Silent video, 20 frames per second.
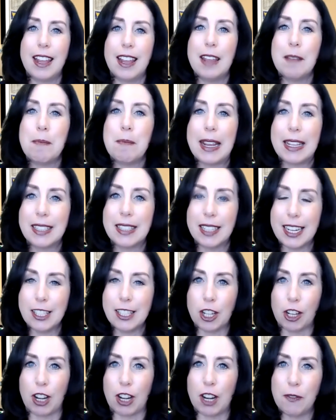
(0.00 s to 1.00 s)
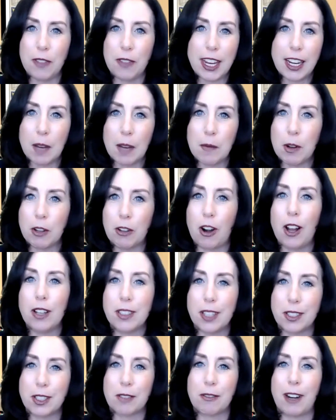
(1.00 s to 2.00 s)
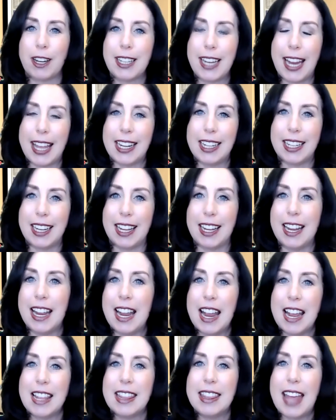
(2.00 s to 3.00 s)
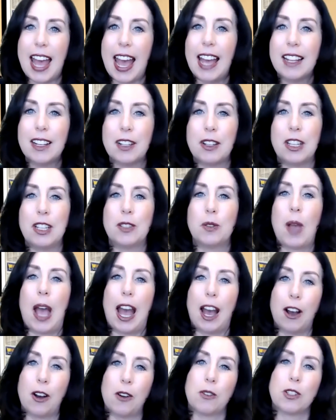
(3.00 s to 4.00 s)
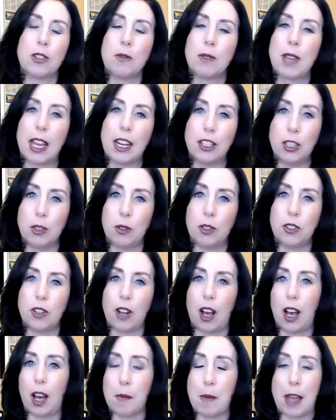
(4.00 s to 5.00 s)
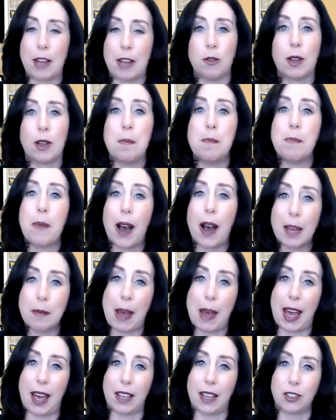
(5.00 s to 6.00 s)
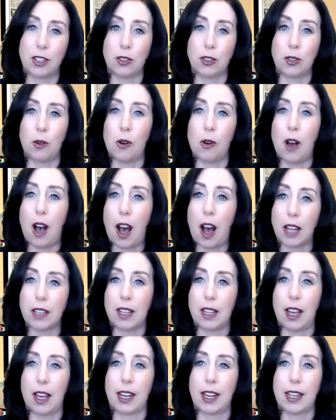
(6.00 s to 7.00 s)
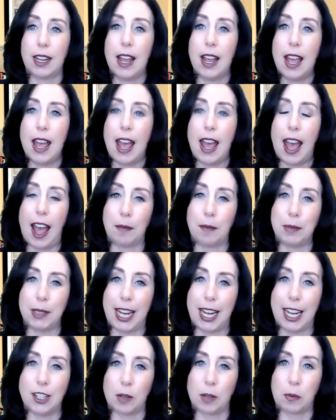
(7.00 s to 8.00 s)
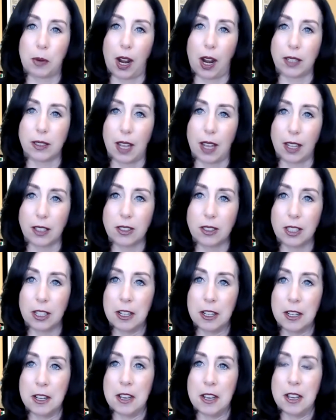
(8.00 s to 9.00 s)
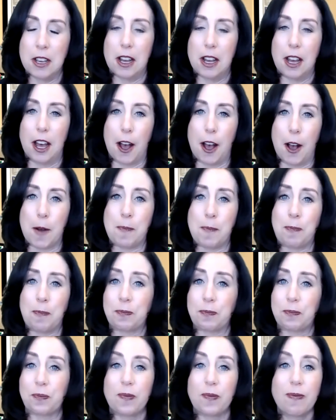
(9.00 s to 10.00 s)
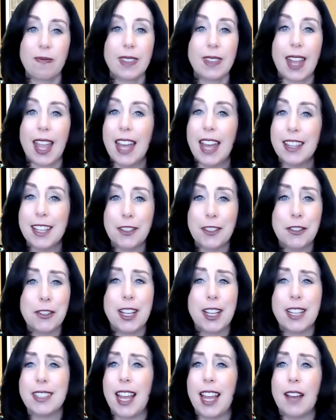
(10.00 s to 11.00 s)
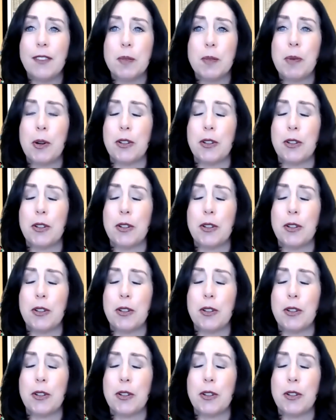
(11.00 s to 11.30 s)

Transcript: it makes it easier. If they come across as the right candidate, that is how you get into a job and you can bypass this whole online application process. Um, and the other thing is they have to